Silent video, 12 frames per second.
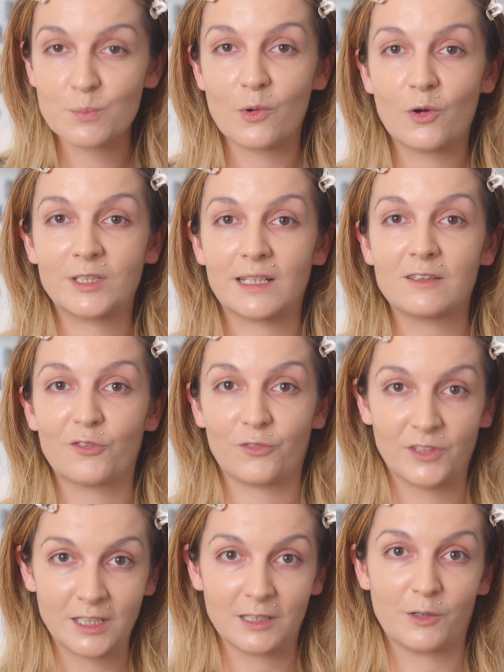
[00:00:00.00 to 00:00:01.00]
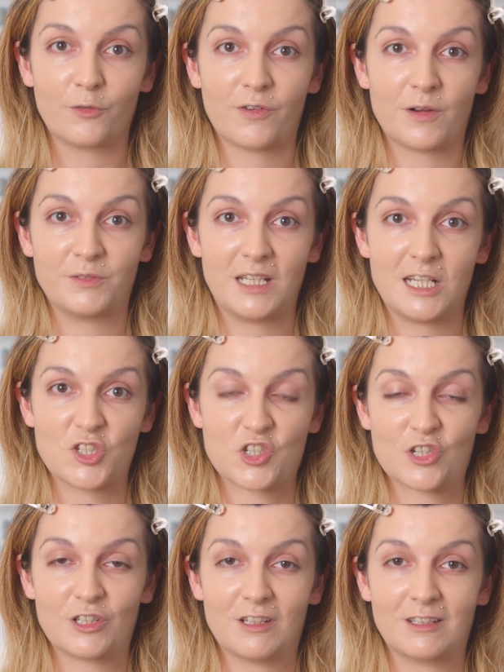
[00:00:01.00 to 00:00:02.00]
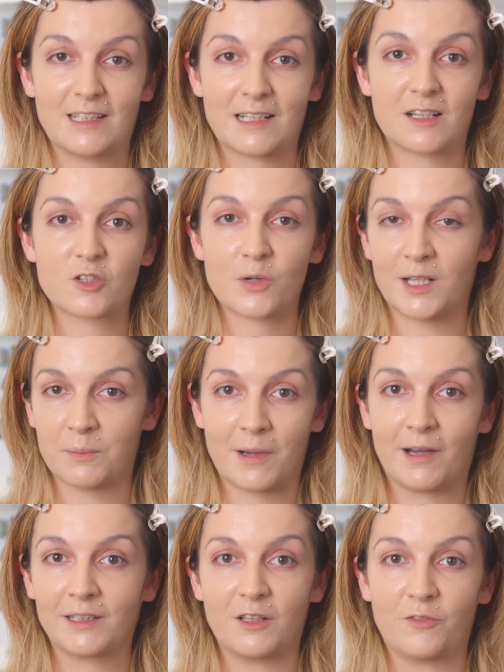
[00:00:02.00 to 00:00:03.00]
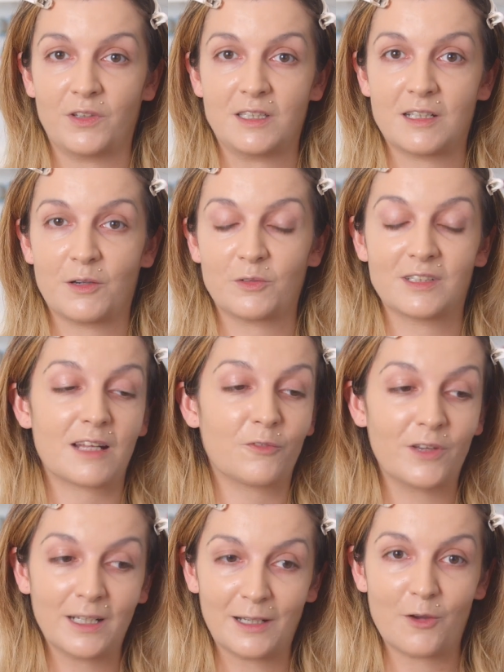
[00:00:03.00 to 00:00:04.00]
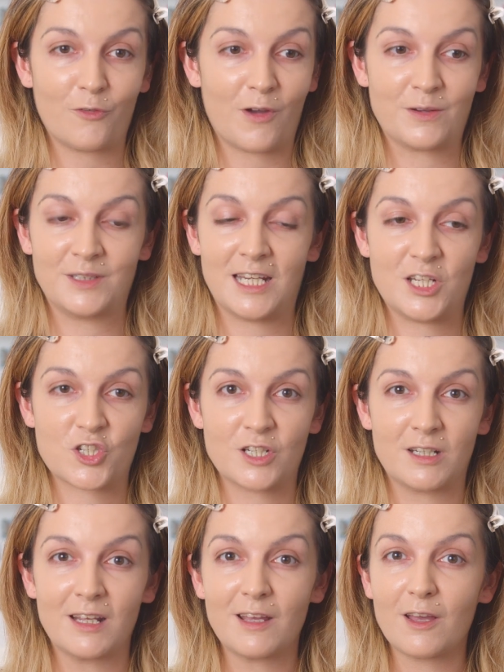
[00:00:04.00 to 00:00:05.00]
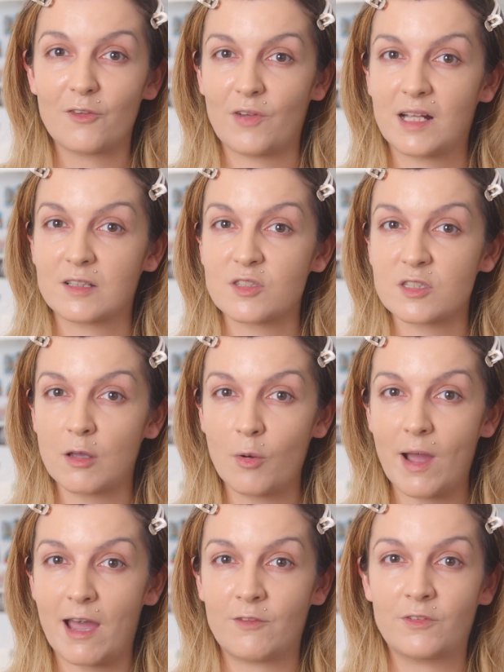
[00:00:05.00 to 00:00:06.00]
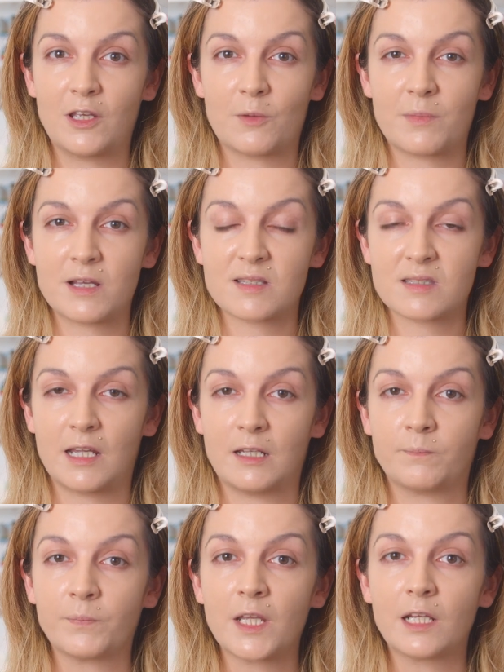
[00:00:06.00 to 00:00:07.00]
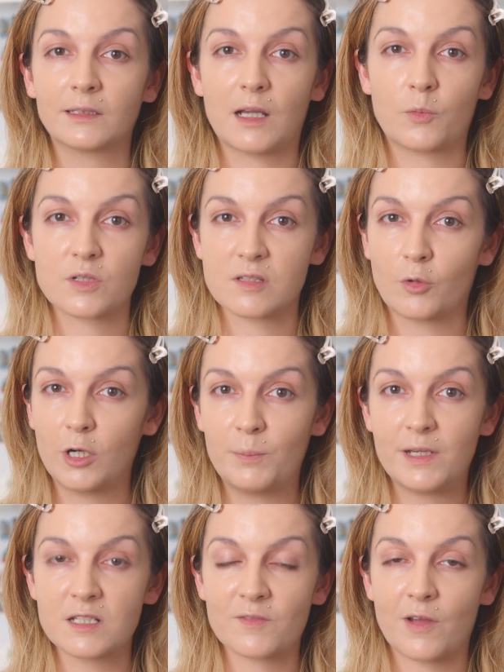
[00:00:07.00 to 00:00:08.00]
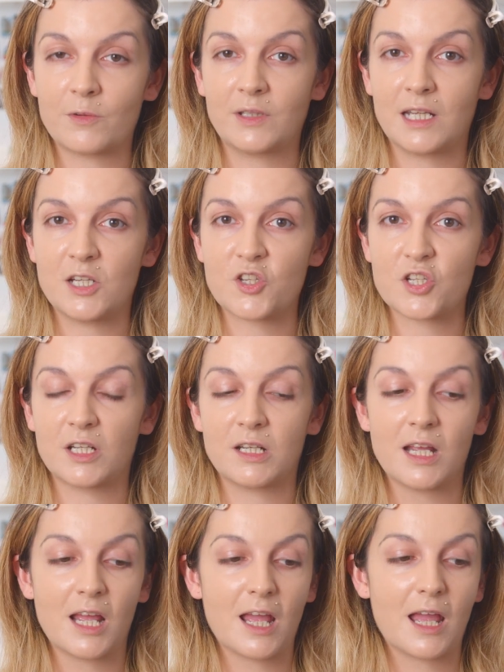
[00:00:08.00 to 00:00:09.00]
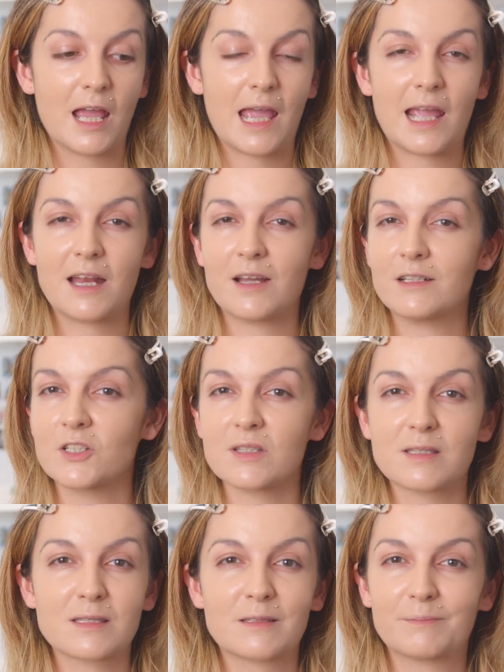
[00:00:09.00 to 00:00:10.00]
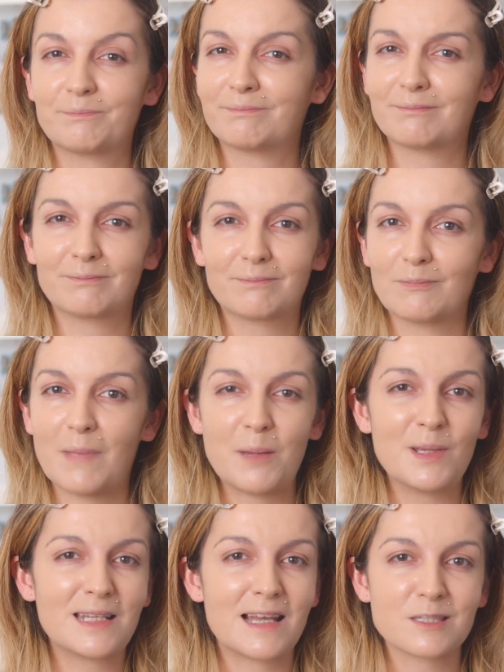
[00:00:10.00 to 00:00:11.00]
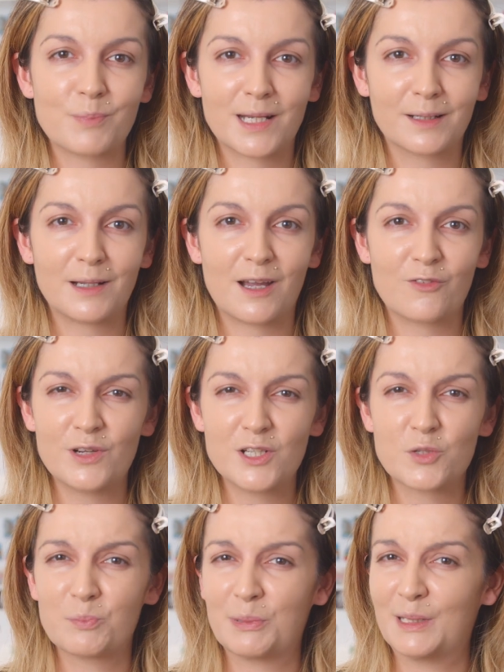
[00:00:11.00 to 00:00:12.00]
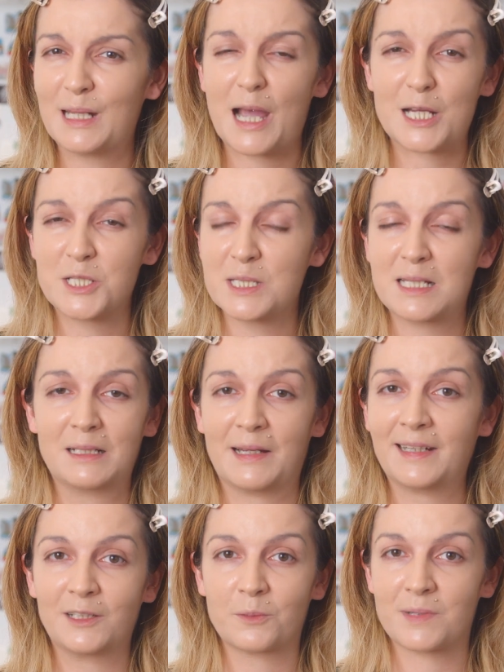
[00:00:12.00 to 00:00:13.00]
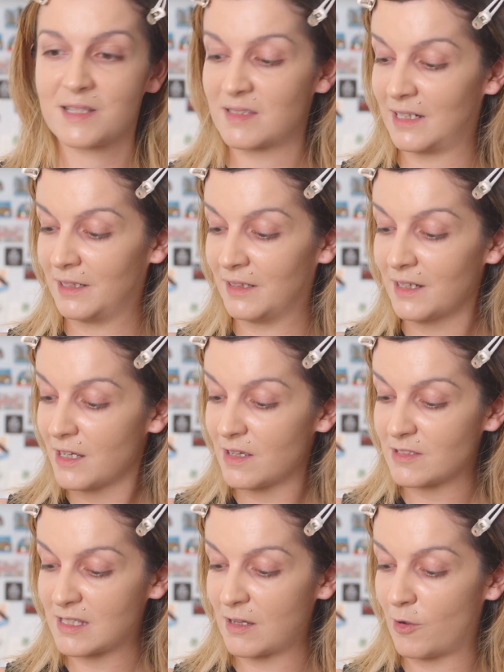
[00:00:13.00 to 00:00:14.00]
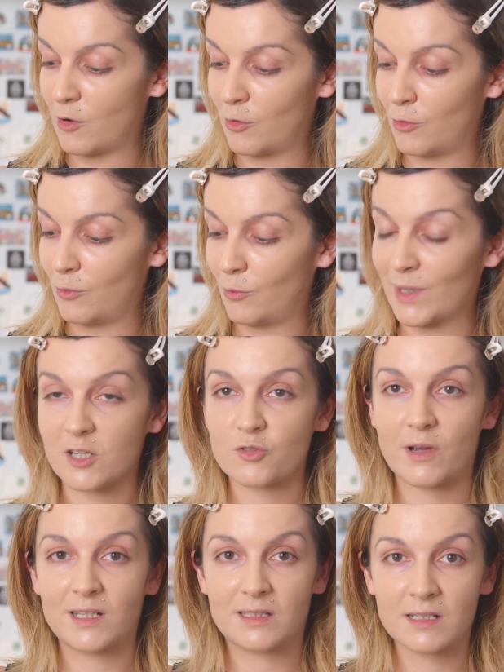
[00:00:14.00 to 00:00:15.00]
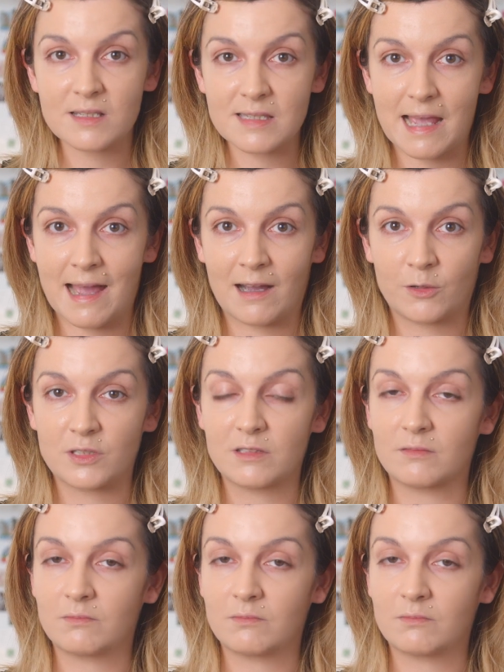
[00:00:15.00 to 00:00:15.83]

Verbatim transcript: more than the Fit Glow foundation that I tried in my other video. That Fit Glow foundation felt so heavy on my skin. That was an oil-based foundation. And I just, maybe it has better coverage, but I just didn't like it on my skin. So when I tried this out,